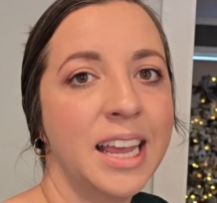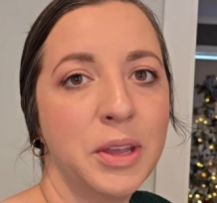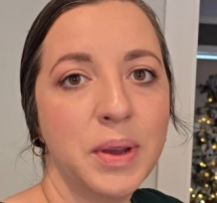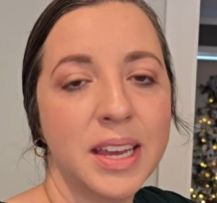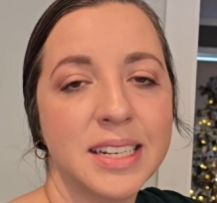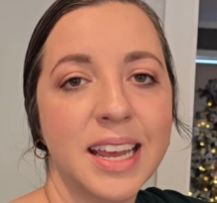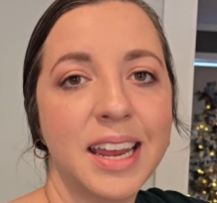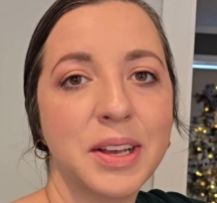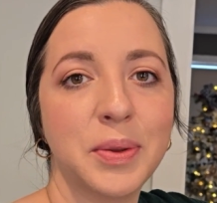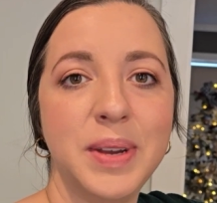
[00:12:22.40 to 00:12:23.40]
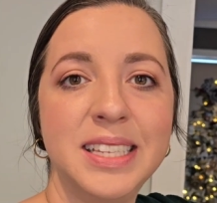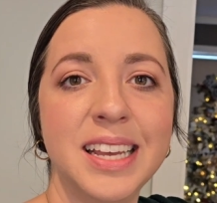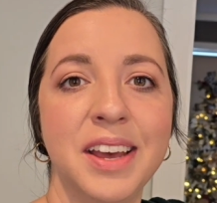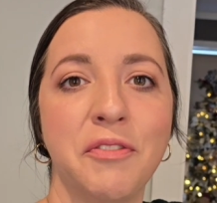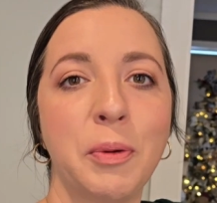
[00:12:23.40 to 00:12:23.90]
Thank you again to Anna
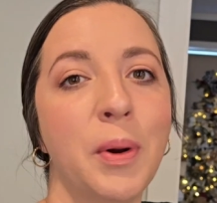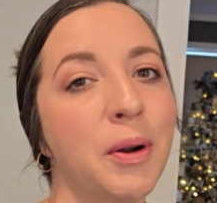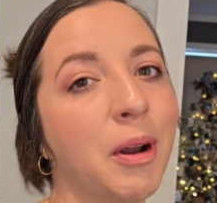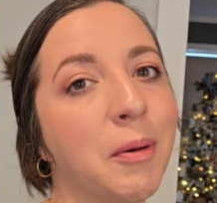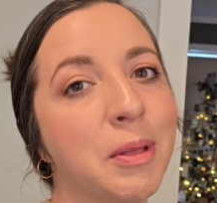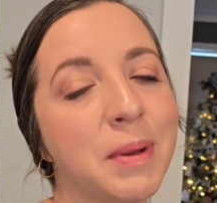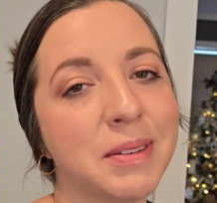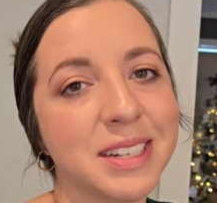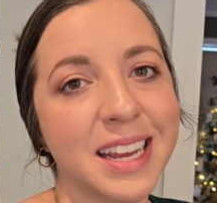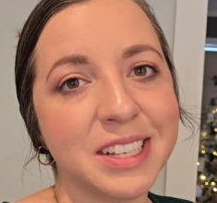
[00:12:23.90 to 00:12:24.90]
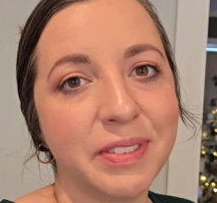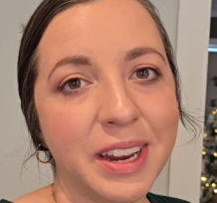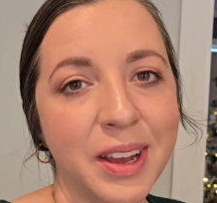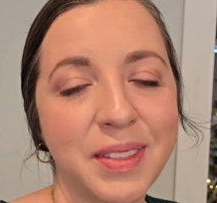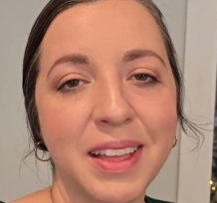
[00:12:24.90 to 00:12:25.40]
Louisa for partnering with me on today's
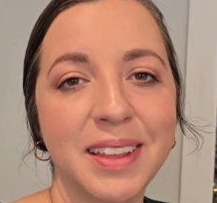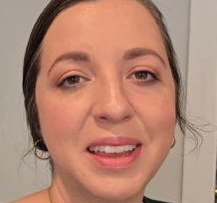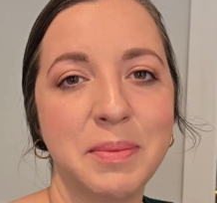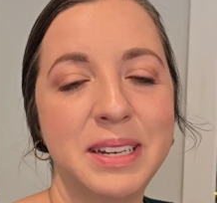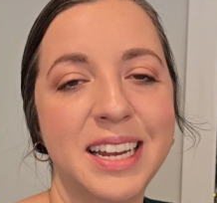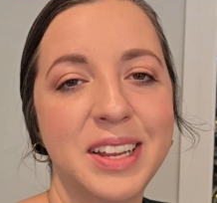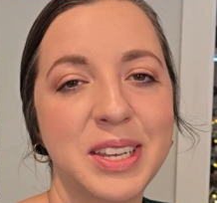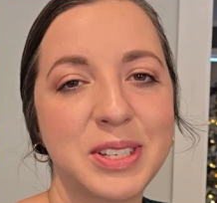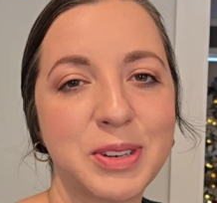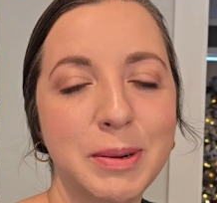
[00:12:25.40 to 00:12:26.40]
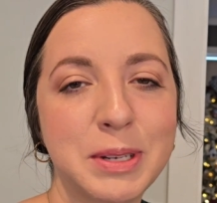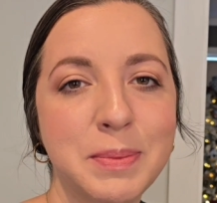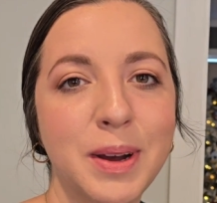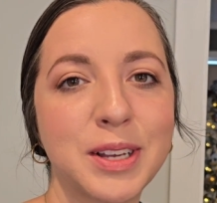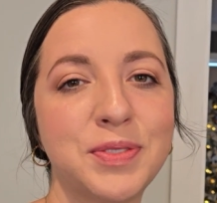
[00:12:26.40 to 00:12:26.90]
video. That link will be down in the
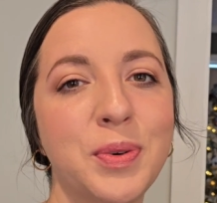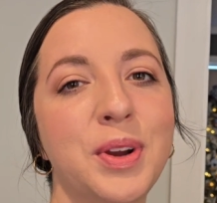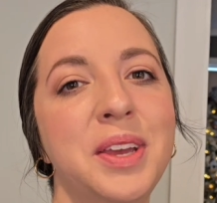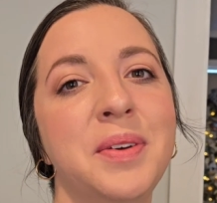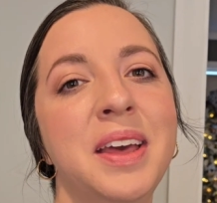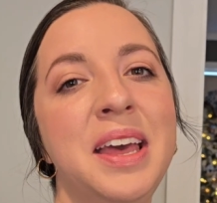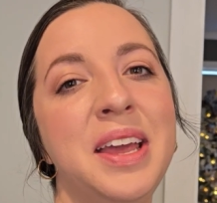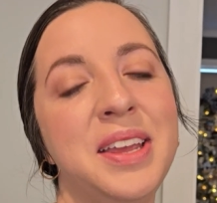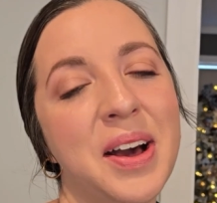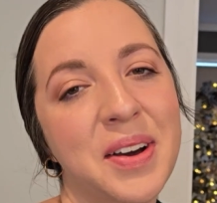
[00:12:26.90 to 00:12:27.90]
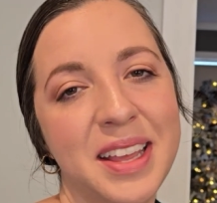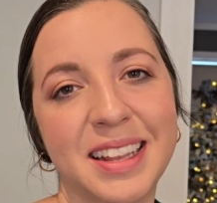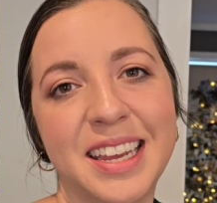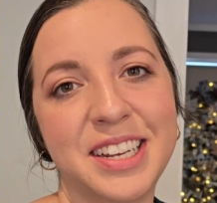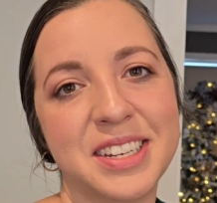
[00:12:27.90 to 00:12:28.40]
description box for you. Y'all get
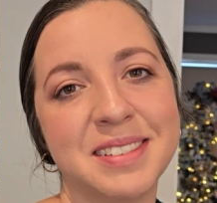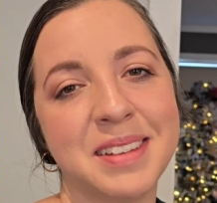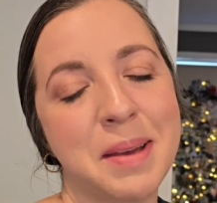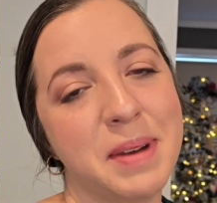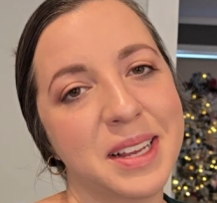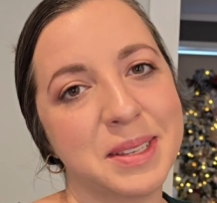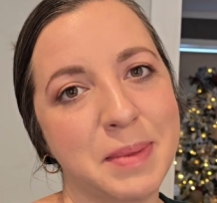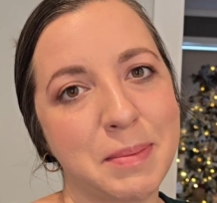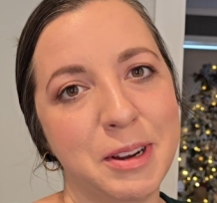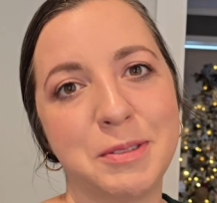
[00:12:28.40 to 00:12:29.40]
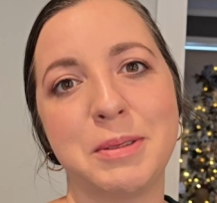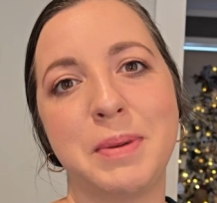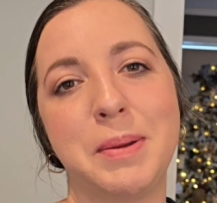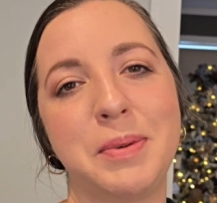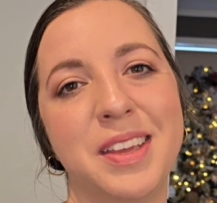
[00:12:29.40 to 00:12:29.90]
in the kitchen and make some memories with the
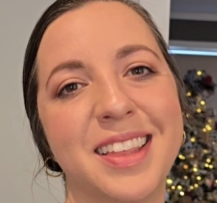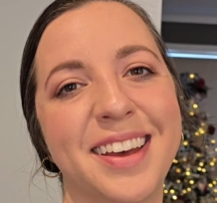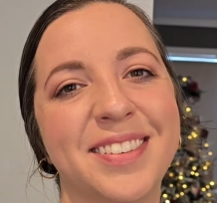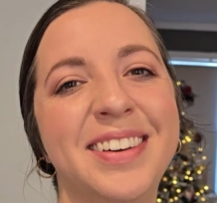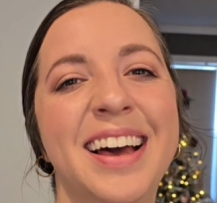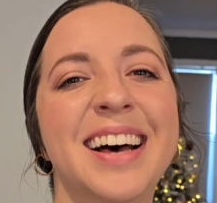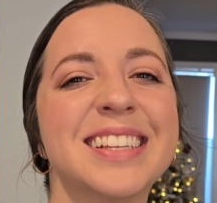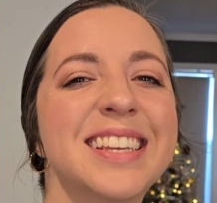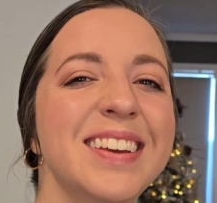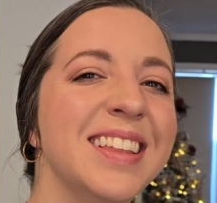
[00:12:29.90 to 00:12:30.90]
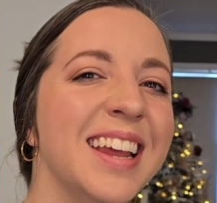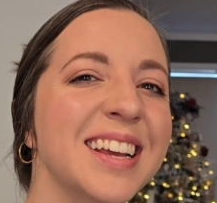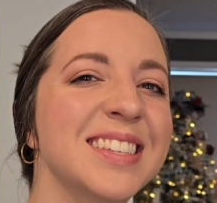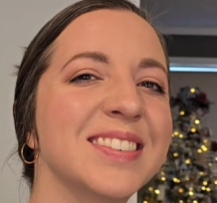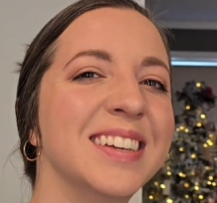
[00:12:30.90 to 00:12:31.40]
people you love. I'll see you in the
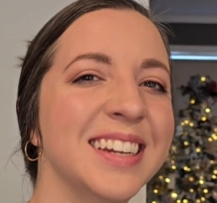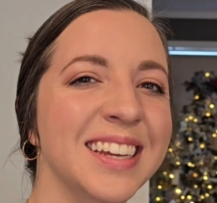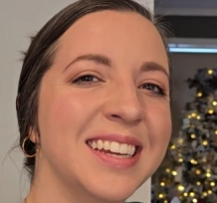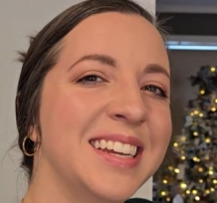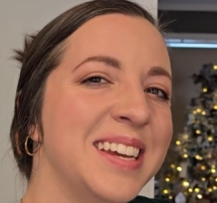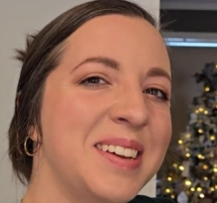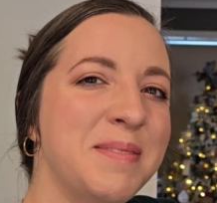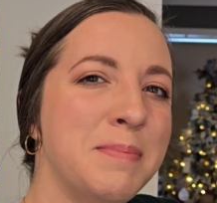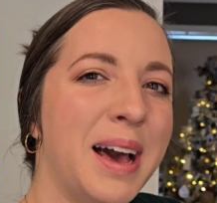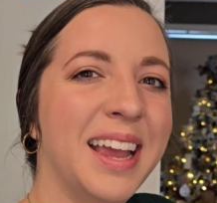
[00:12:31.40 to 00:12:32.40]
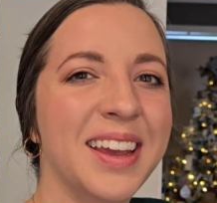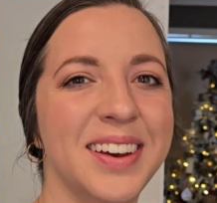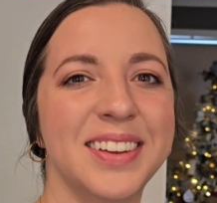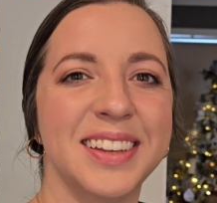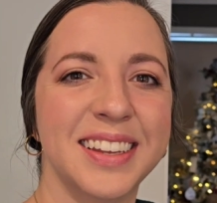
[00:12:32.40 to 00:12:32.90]
next one. Bye,
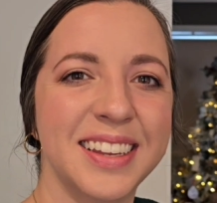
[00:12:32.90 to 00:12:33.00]
y'all.